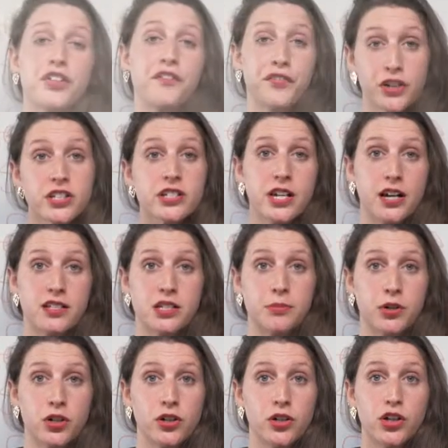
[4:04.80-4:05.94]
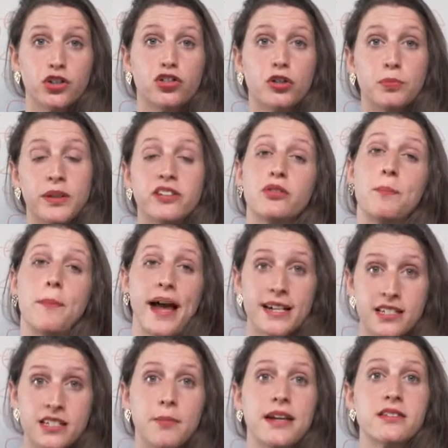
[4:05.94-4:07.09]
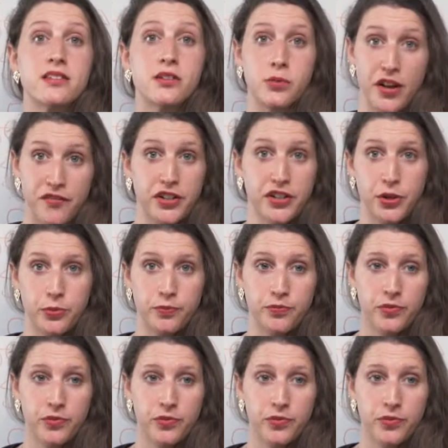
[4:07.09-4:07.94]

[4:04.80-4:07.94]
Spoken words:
the first customer should be to maximize the revenue.